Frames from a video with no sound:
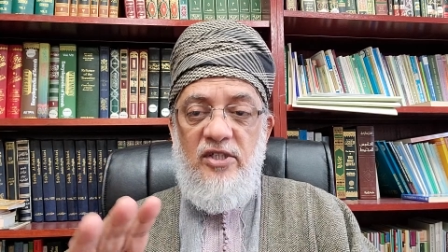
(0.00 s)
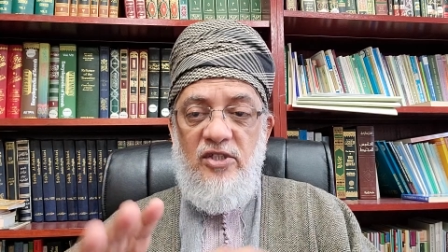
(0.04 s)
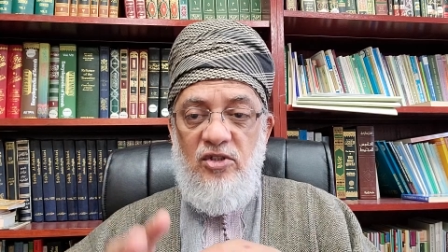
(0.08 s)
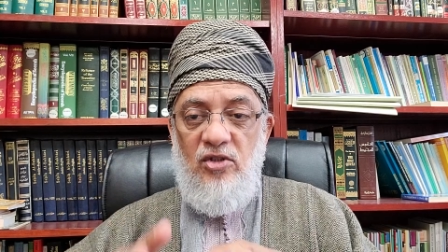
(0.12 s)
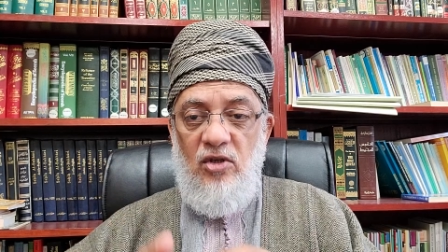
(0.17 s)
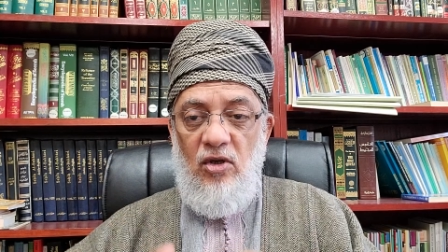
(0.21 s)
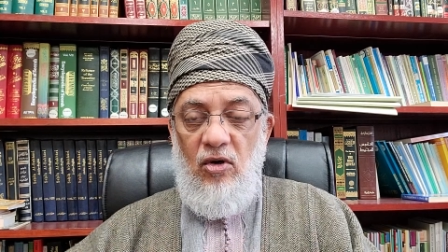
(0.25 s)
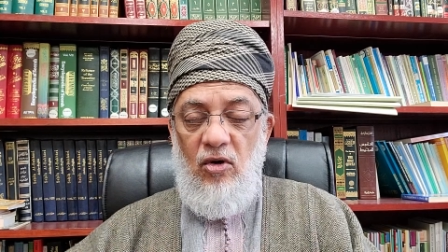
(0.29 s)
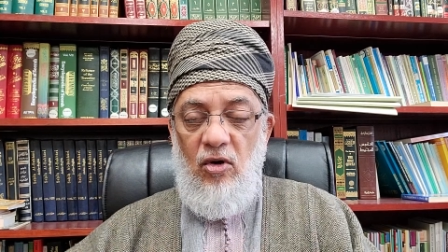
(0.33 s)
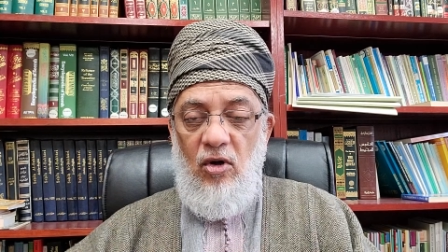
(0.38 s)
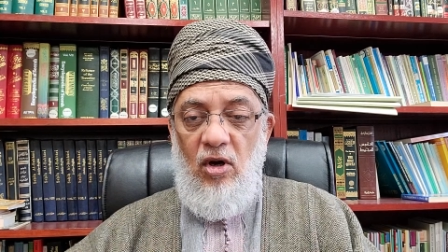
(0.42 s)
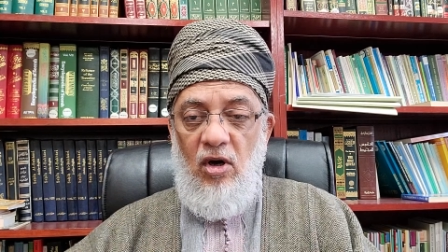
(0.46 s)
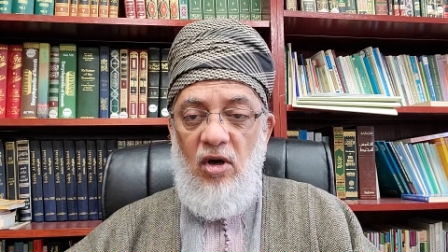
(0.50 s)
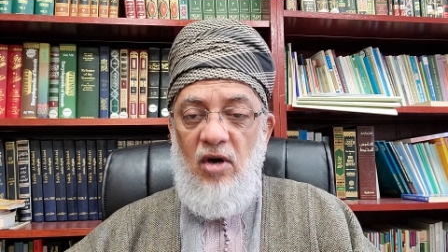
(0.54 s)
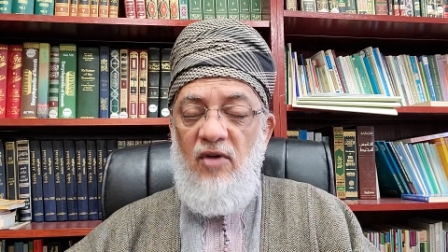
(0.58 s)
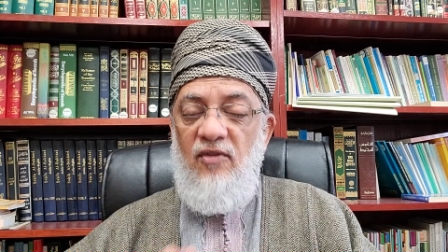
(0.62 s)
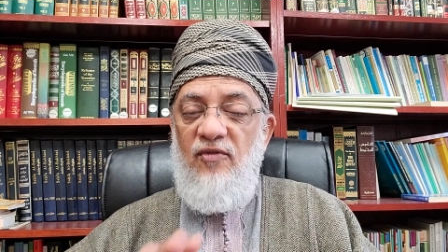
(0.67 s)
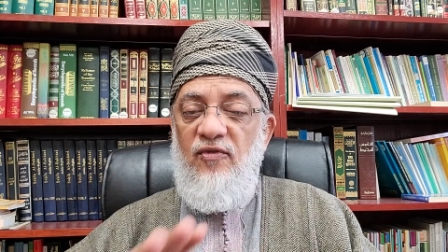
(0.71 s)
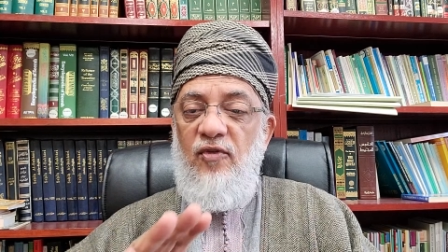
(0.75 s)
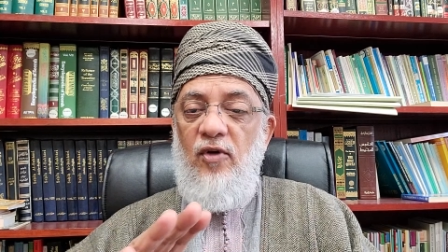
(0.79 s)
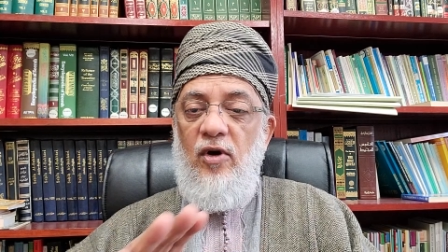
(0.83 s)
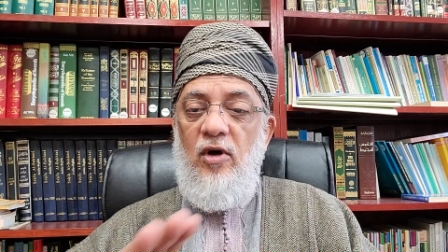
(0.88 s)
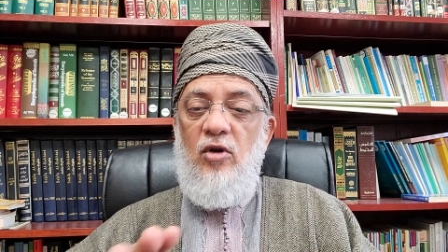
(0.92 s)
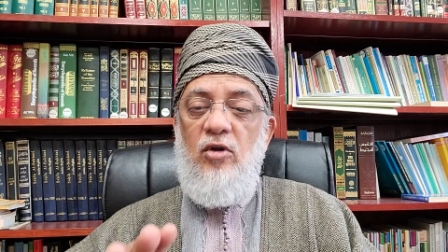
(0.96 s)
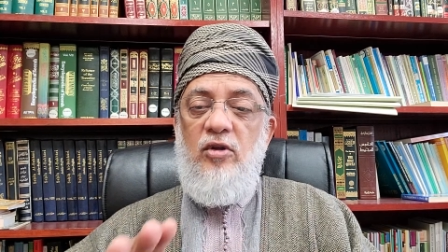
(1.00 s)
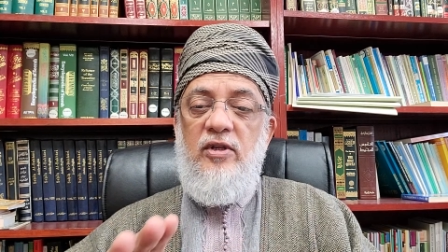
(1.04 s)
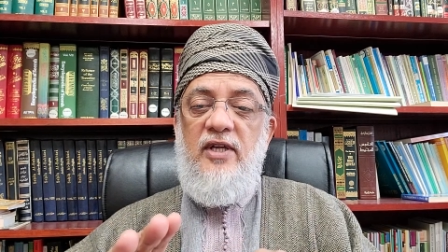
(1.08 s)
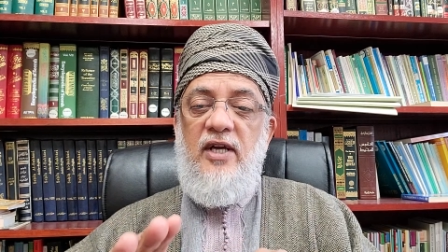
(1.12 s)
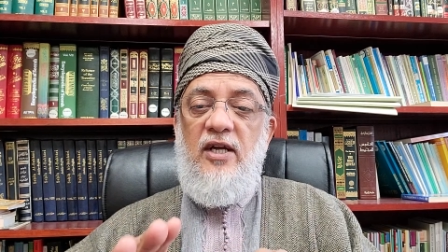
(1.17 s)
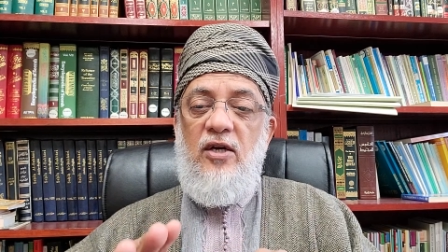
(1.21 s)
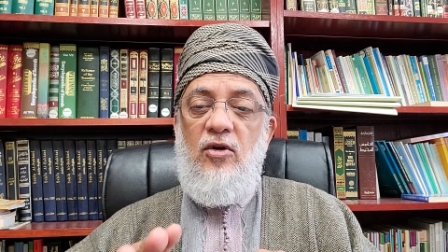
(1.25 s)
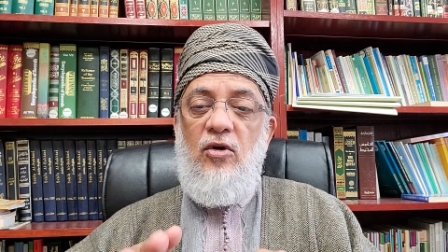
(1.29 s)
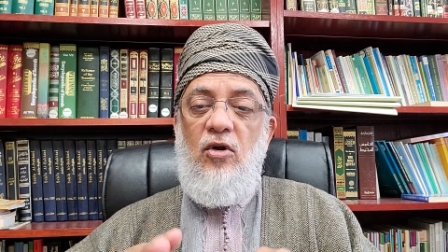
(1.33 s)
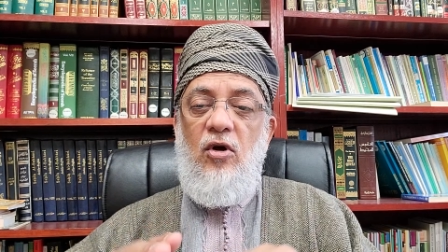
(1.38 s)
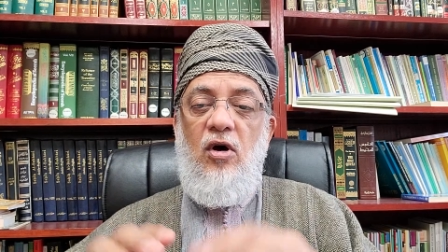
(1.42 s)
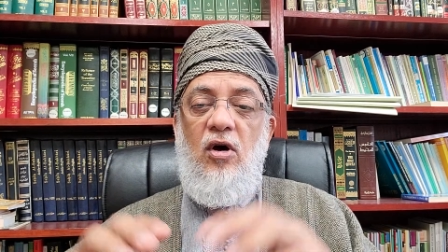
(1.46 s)
is the law, follow
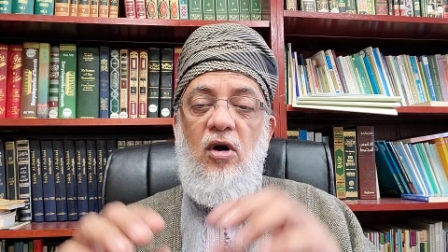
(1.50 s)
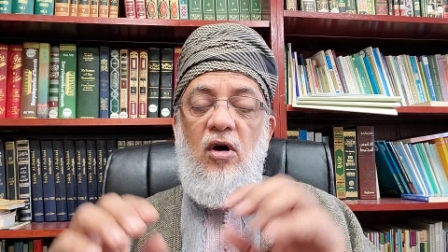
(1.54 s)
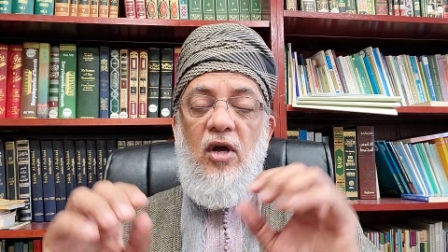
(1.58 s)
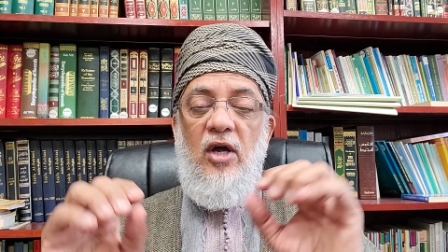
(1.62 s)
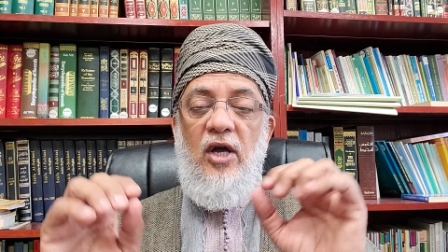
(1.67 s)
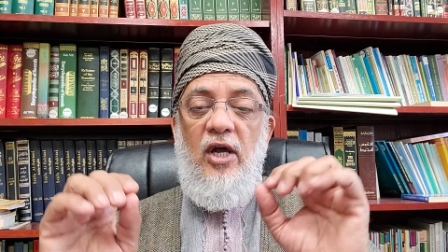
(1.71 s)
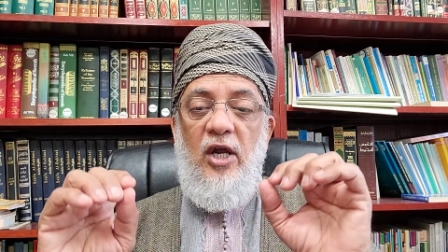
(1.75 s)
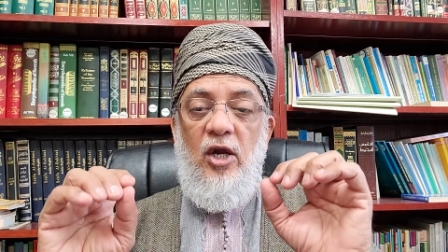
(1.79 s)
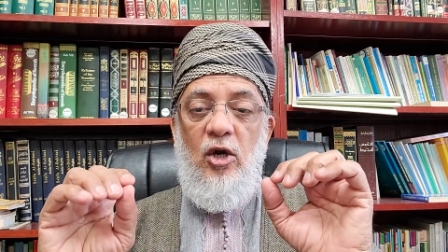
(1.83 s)
that law